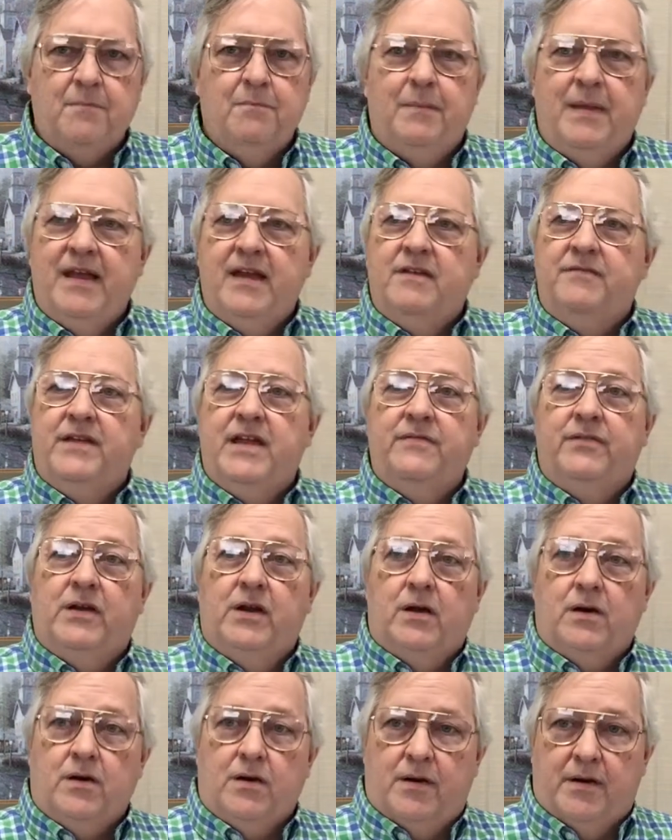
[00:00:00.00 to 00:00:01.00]
They have even
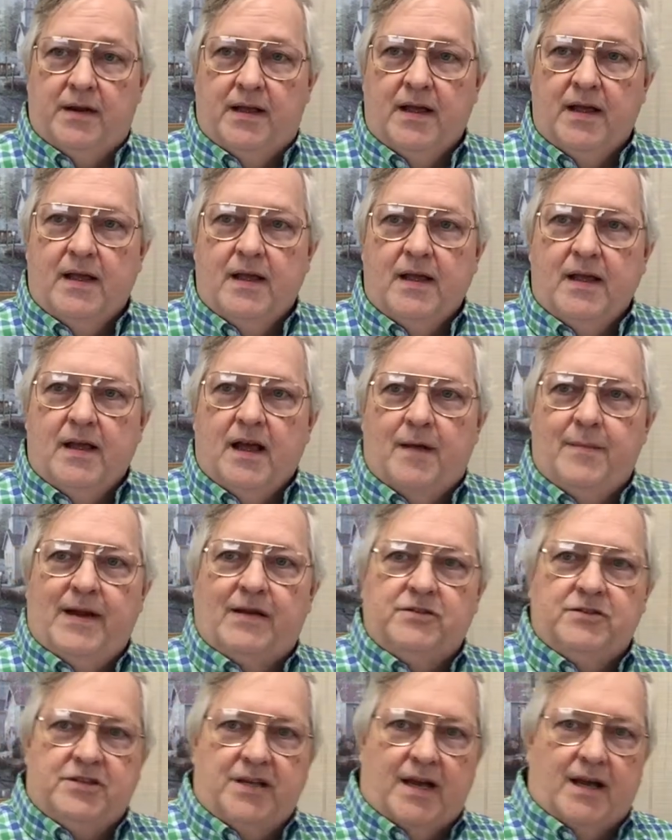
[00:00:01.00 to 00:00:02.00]
heard
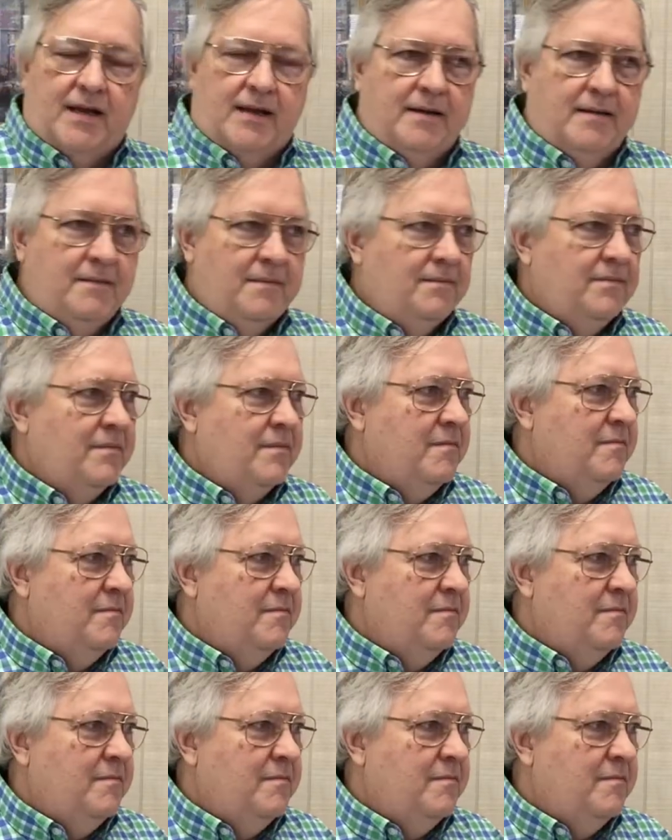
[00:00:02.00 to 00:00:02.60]
about John